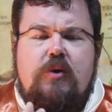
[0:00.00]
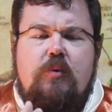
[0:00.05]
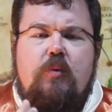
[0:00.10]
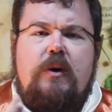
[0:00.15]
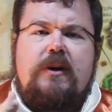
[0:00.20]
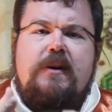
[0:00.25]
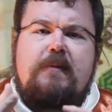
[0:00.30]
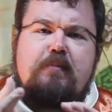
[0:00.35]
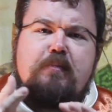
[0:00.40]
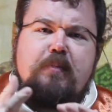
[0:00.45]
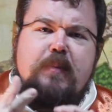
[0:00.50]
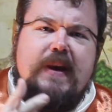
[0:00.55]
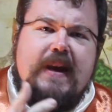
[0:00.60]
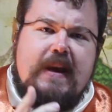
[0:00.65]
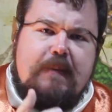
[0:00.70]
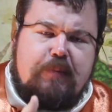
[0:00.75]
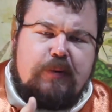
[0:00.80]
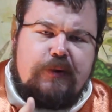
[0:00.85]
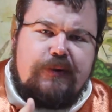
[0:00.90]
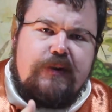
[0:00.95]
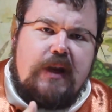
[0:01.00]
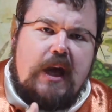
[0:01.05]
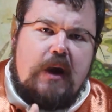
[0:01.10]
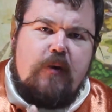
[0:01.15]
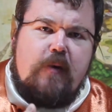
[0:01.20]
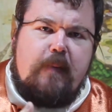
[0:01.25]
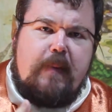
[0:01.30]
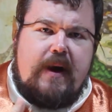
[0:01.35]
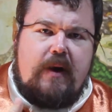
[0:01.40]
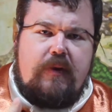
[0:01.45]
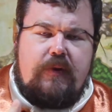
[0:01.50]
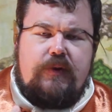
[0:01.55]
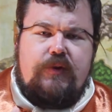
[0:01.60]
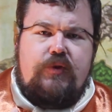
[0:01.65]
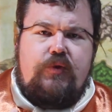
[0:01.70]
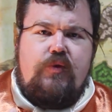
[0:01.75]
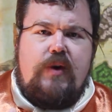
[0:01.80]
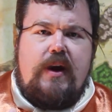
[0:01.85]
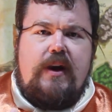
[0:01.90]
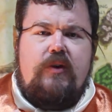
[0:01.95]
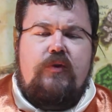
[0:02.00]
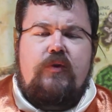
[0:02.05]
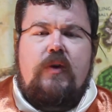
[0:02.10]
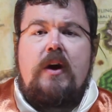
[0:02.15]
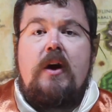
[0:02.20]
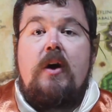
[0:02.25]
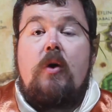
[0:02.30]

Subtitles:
What do people know about this race?